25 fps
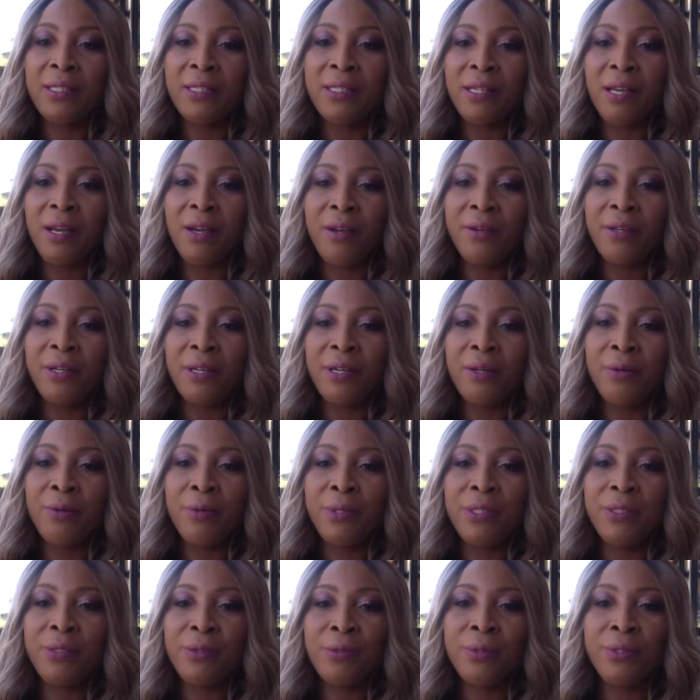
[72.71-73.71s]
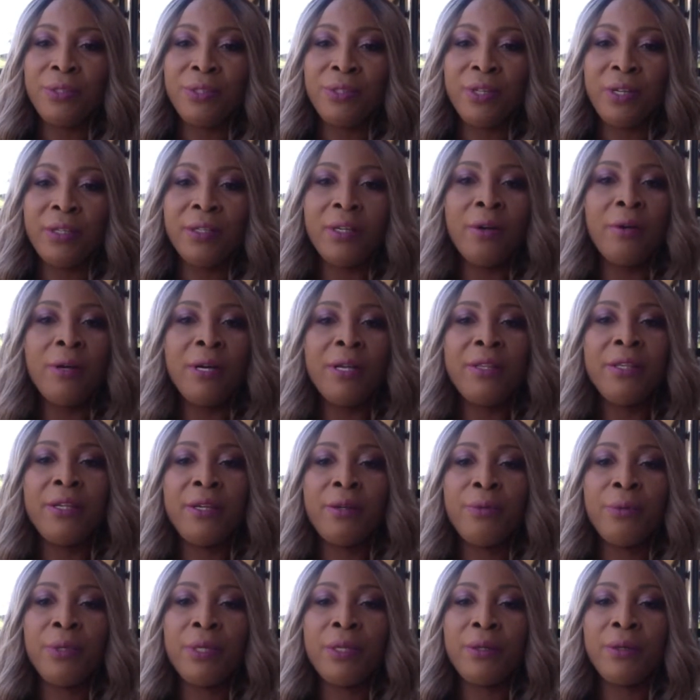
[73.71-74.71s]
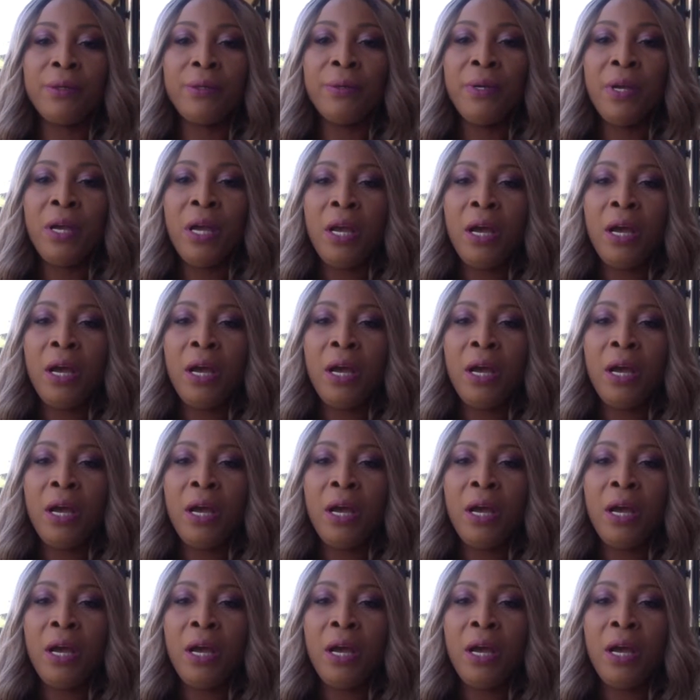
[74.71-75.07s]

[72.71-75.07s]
Sorry, got restore chat. All right, there we go.